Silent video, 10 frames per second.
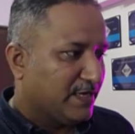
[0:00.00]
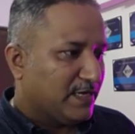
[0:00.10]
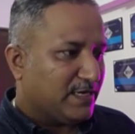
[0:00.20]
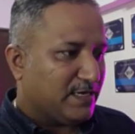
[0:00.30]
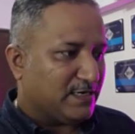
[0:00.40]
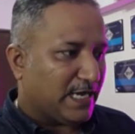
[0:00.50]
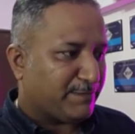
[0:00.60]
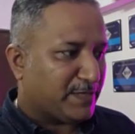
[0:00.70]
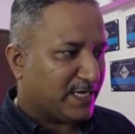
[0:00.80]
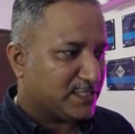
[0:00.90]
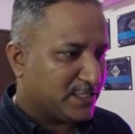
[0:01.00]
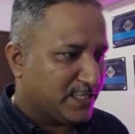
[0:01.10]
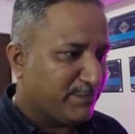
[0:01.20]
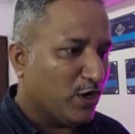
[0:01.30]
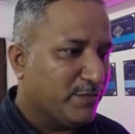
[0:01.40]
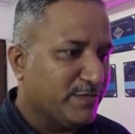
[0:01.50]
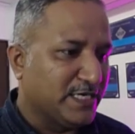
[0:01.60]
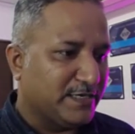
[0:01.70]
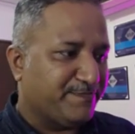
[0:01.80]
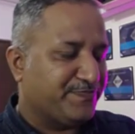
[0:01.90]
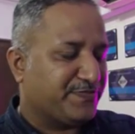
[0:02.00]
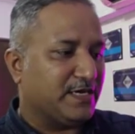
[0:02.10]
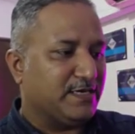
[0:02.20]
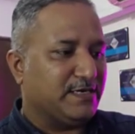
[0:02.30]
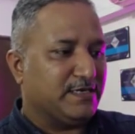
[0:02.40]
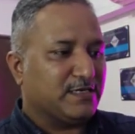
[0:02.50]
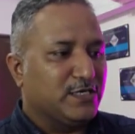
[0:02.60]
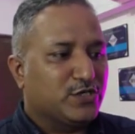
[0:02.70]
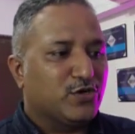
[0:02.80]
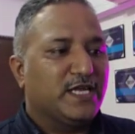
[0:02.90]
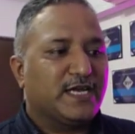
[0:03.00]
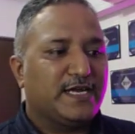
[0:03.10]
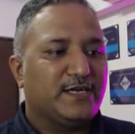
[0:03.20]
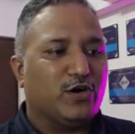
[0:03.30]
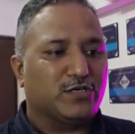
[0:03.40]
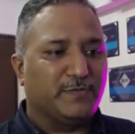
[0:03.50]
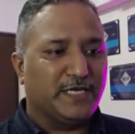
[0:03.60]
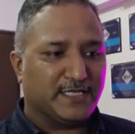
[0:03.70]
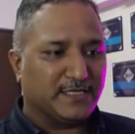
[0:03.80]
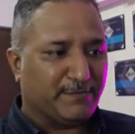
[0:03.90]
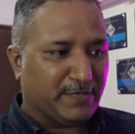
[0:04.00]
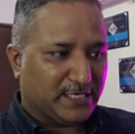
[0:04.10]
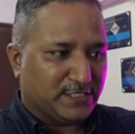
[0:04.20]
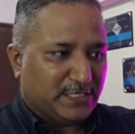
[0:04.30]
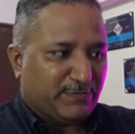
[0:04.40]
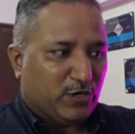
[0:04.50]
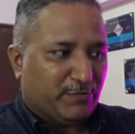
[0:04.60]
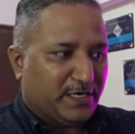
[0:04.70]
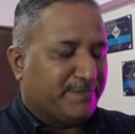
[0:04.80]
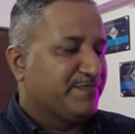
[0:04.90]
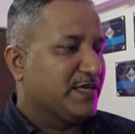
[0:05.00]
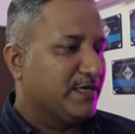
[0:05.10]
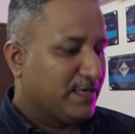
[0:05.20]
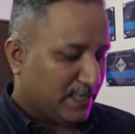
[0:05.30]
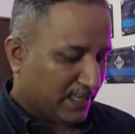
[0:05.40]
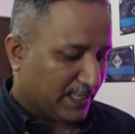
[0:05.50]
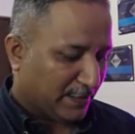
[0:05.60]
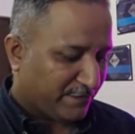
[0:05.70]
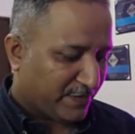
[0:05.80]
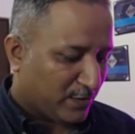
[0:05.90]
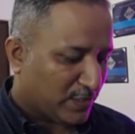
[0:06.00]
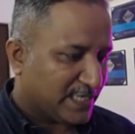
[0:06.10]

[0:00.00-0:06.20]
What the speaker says: Application deployment, controlling and automating the application deployment. Again, if we look at the